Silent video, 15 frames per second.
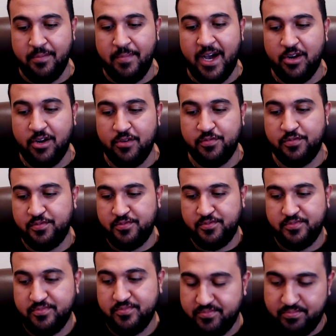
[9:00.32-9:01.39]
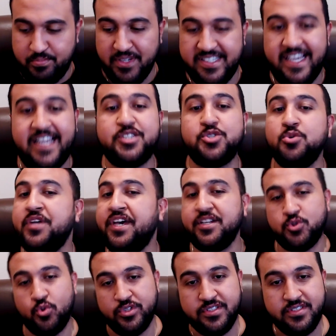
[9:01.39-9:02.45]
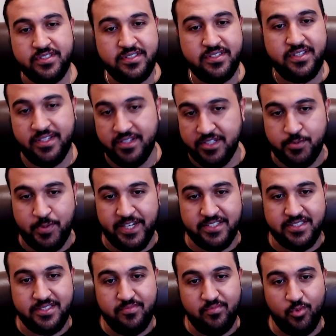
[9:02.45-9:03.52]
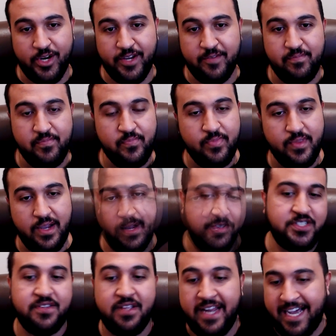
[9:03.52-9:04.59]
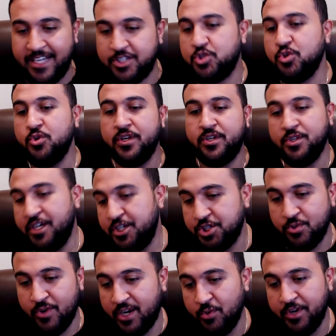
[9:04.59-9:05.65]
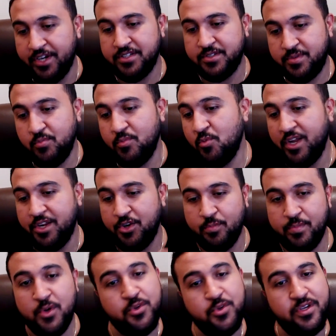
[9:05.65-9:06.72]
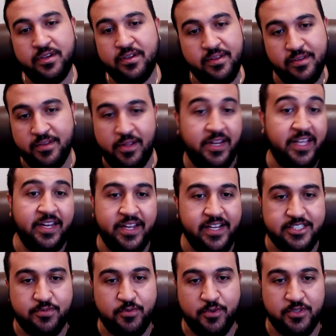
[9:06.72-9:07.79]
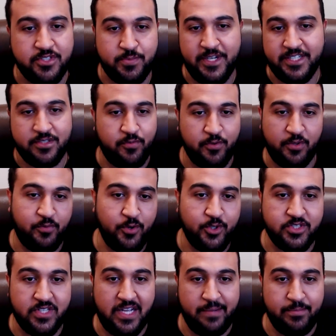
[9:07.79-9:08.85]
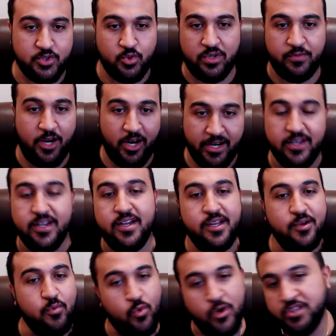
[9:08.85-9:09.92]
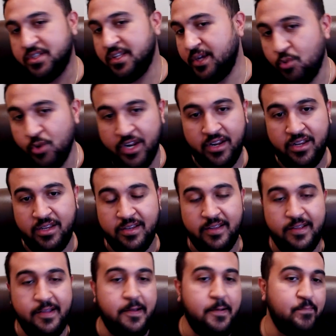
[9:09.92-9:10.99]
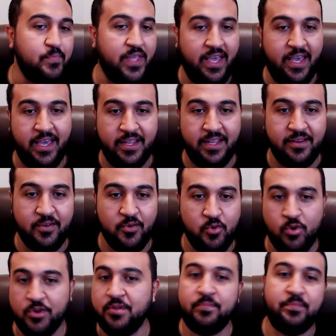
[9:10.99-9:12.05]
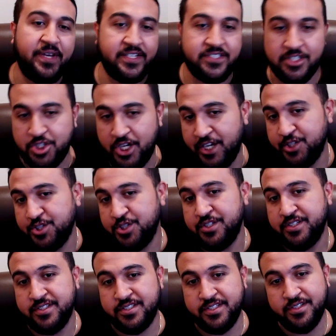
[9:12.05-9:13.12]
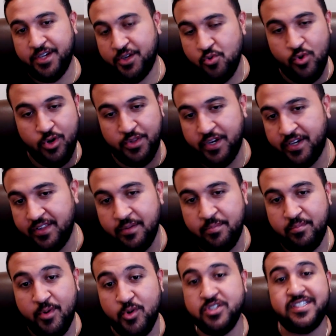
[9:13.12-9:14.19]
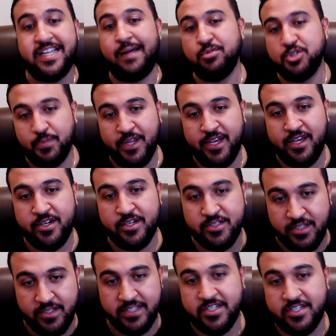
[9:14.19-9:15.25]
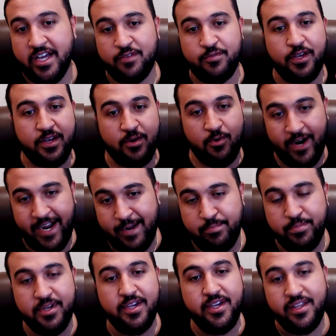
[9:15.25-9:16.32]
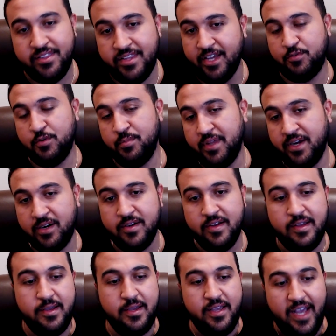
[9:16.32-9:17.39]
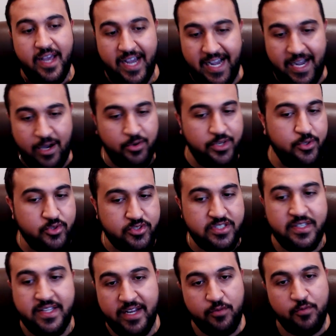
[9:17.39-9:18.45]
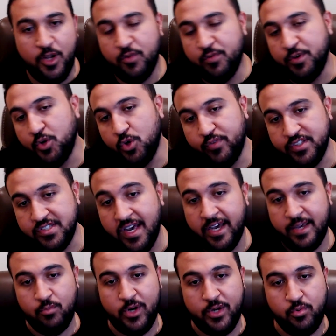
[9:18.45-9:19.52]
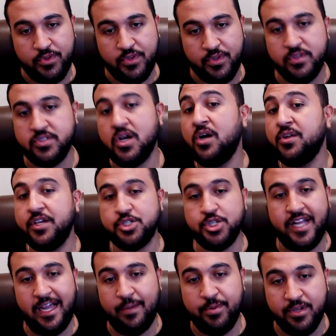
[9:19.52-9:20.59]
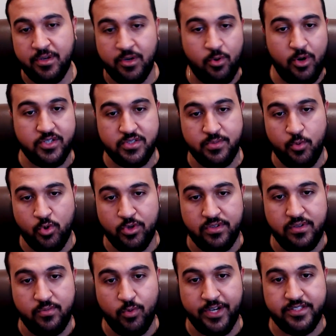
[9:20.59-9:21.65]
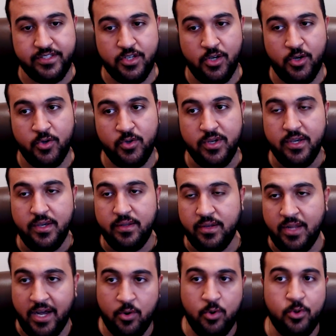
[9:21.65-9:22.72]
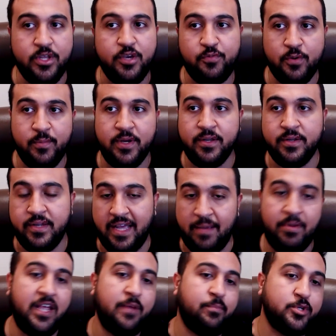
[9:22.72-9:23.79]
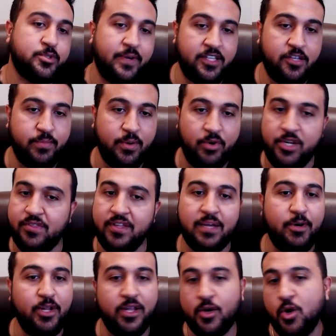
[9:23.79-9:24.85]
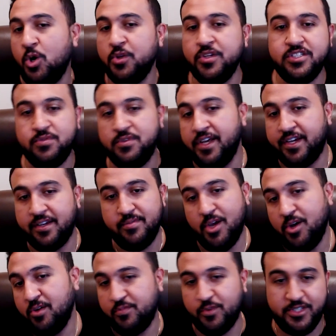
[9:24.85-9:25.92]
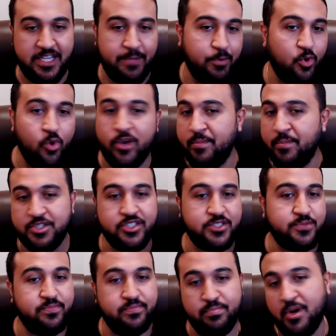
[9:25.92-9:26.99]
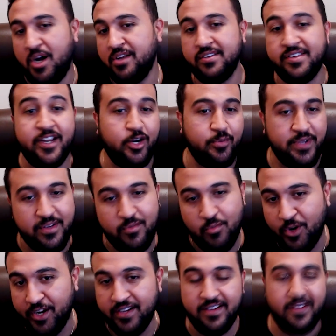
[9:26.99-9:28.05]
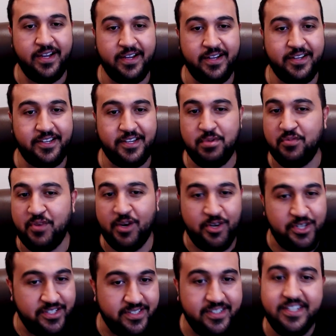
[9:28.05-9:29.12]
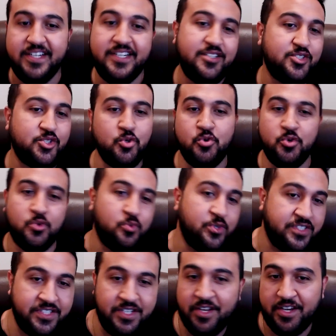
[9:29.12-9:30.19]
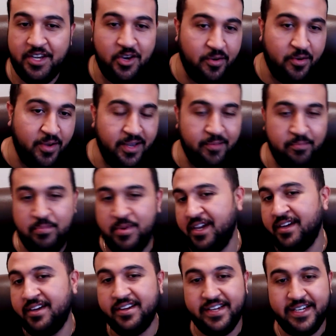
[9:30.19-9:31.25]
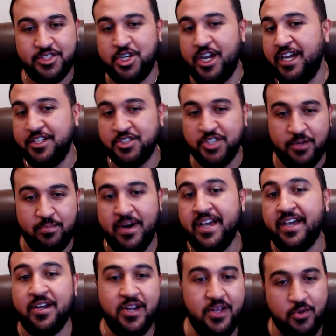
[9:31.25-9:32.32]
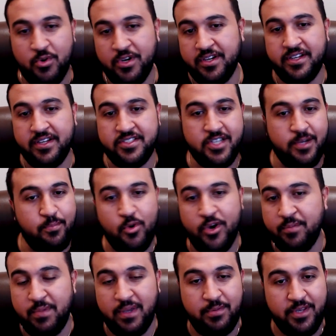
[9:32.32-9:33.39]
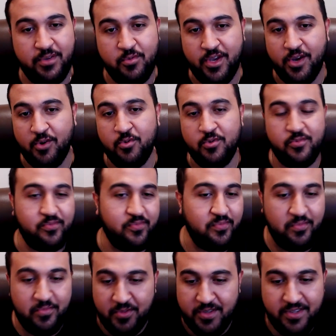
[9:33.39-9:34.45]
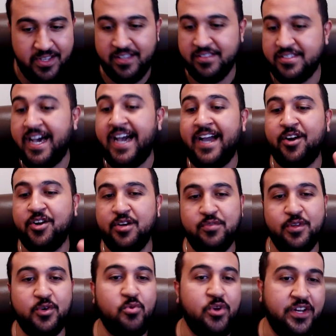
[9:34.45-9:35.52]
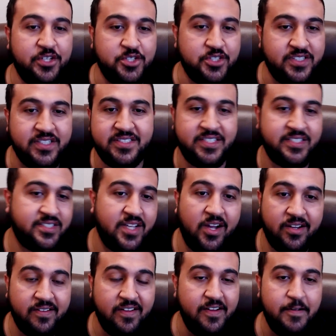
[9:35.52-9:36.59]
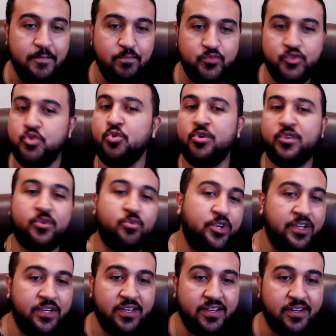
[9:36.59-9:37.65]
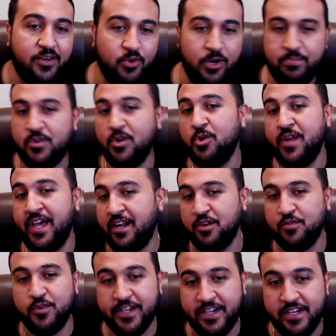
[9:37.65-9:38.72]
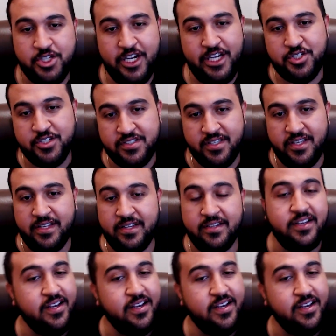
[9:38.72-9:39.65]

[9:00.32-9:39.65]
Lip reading: amount of potential data sources in the space, right? And obviously the natural inclination right away is when you're building an index for the space for the first time is sort of, all right, where's the liquidity? And who are the biggest exchanges, and like who are like the most established players, and let's kind of like grab data from there. How do you see that evolving over time, right? With consolidation happening across the board, right? So not only from an M&A perspective, but when you think about like all these, like, for example, Coinbase just bought their, right? It could be very soon we see like, a big exchange like buying another one. And at some point, maybe, the entirety of liquidity just exists on 2 or 3 crypto native like exchanges, and then